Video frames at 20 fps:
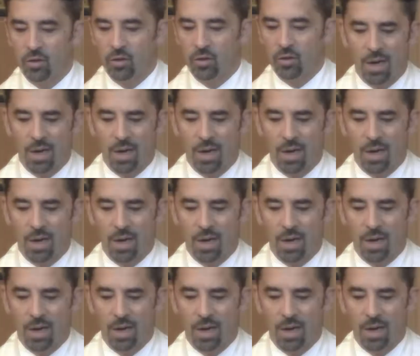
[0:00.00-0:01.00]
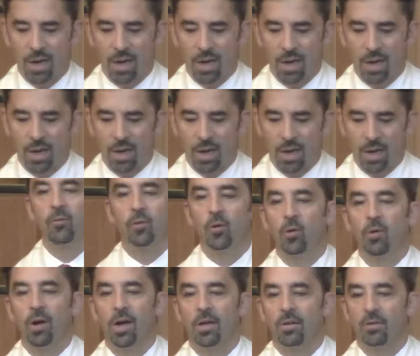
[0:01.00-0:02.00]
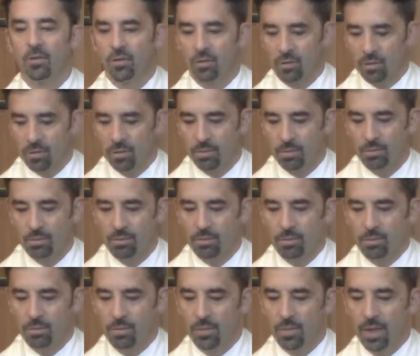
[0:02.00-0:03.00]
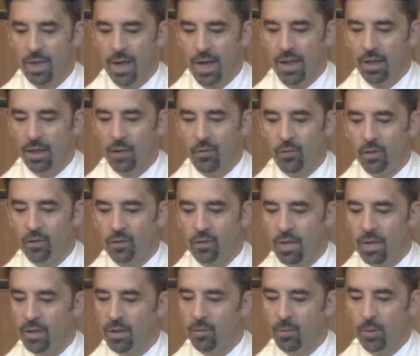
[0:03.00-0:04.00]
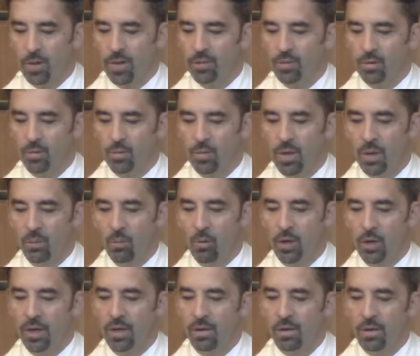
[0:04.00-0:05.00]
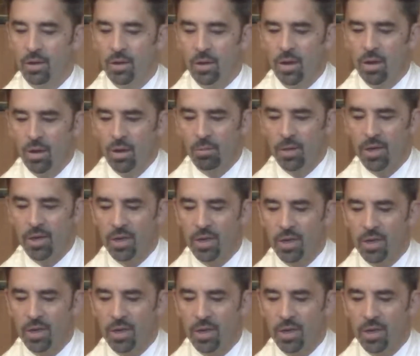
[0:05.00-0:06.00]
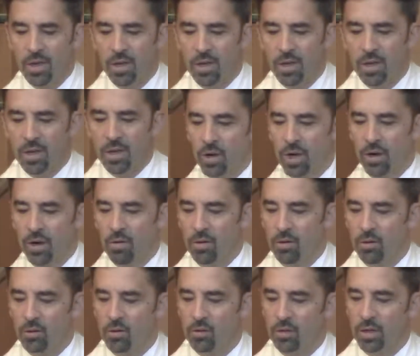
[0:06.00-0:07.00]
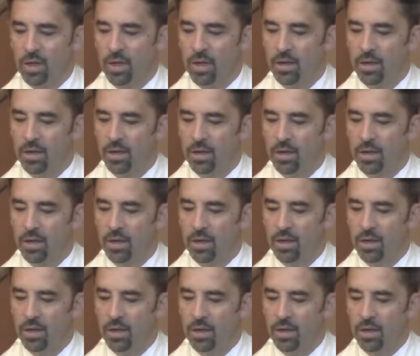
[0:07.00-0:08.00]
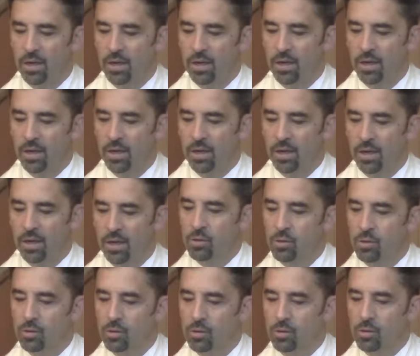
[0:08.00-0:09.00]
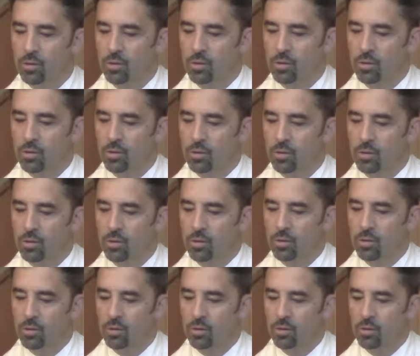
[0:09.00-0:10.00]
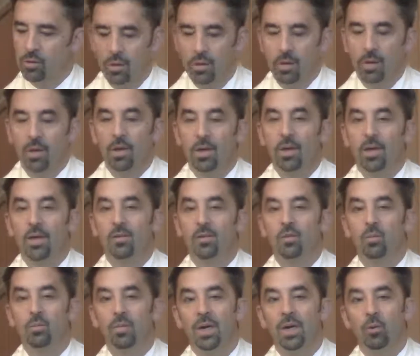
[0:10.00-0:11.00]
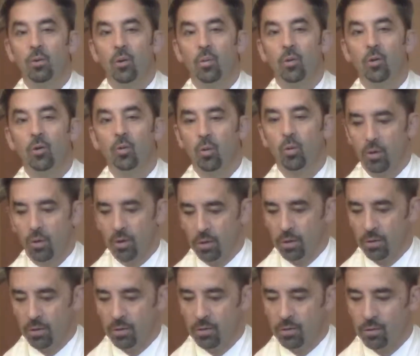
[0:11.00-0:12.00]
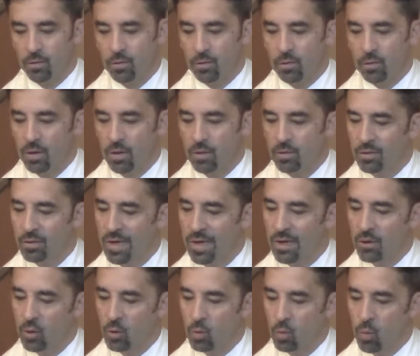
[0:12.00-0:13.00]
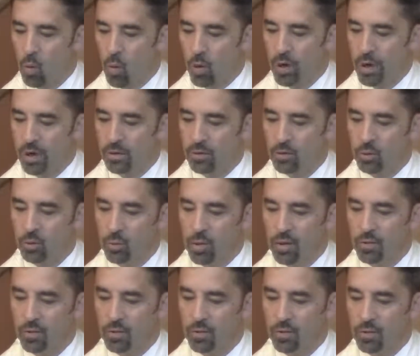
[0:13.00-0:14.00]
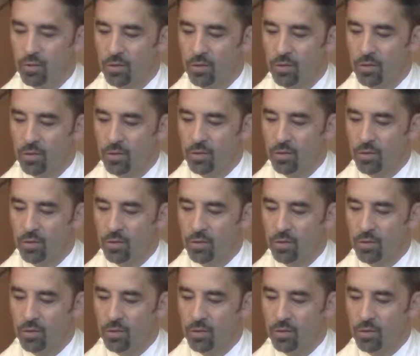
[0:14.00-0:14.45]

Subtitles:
options, not for us. Elie Wiesel of blessed memory possessed a rare understanding of unfathomable brokenness. His memorable words sound a warning to us today.